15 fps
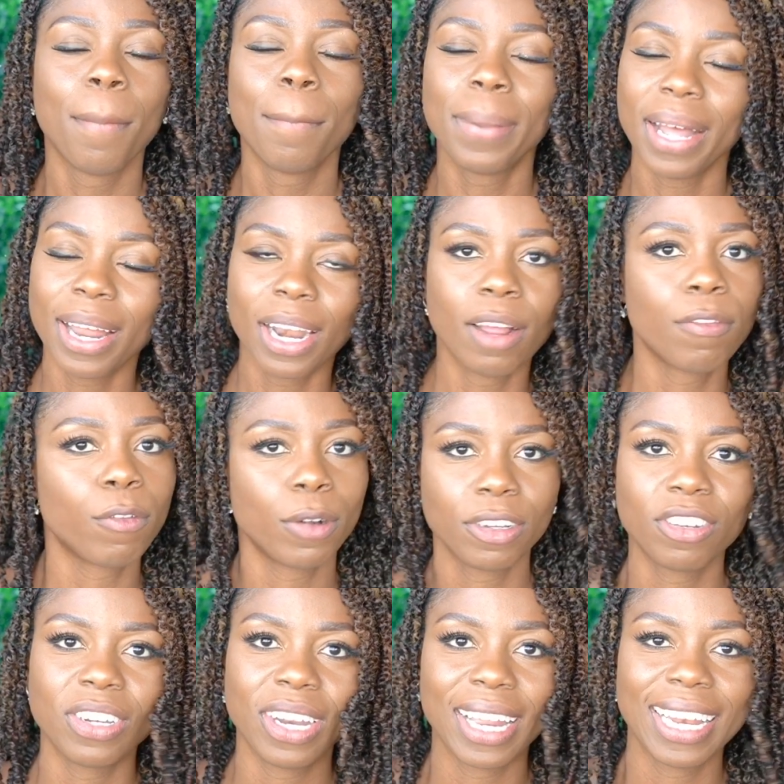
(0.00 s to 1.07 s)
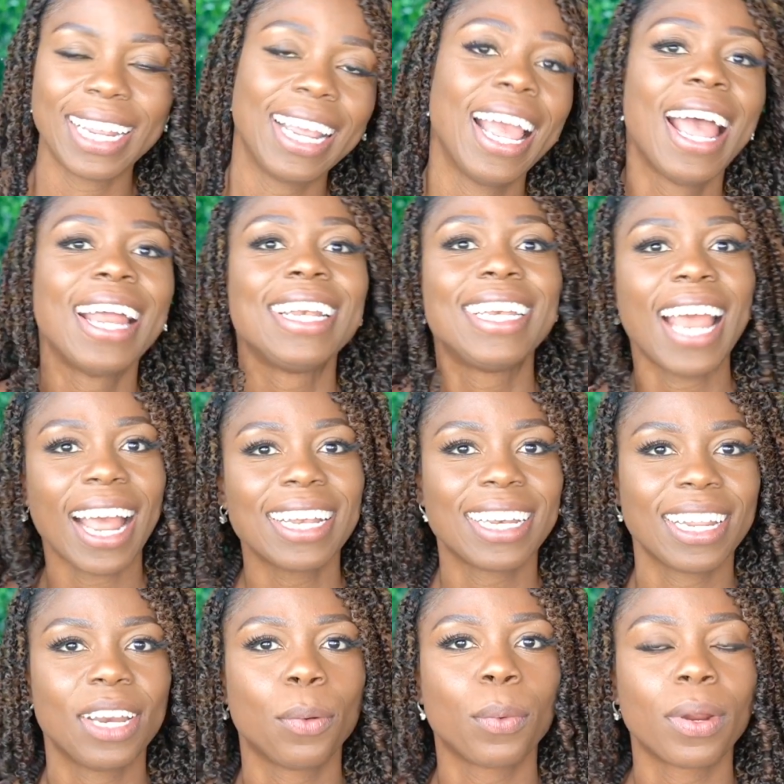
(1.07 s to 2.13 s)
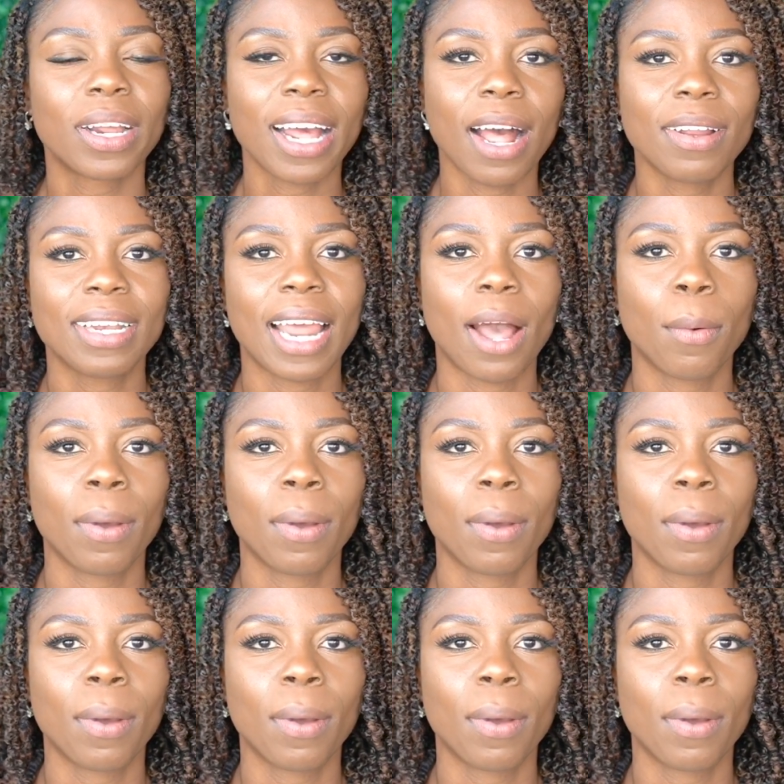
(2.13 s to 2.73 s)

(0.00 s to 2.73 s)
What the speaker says: But unfortunately, that didn't work out that